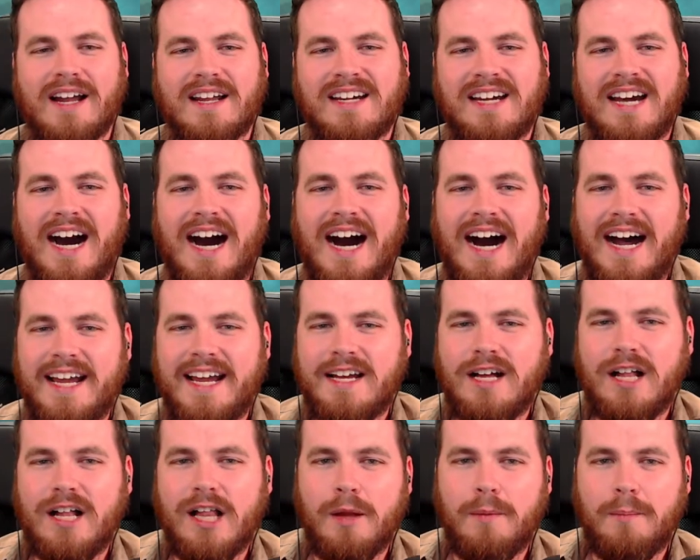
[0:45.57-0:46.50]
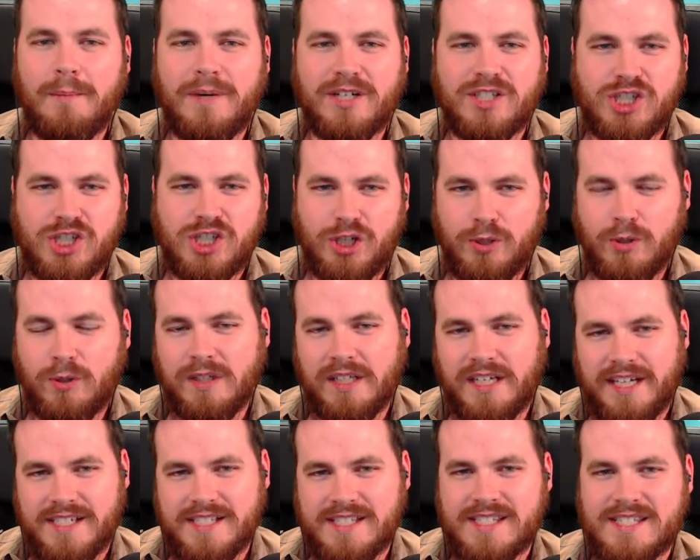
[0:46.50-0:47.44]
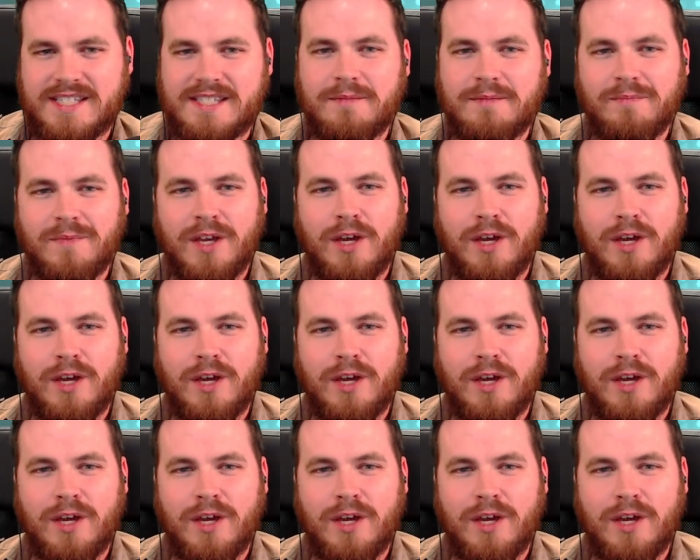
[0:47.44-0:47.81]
Kyle Machulis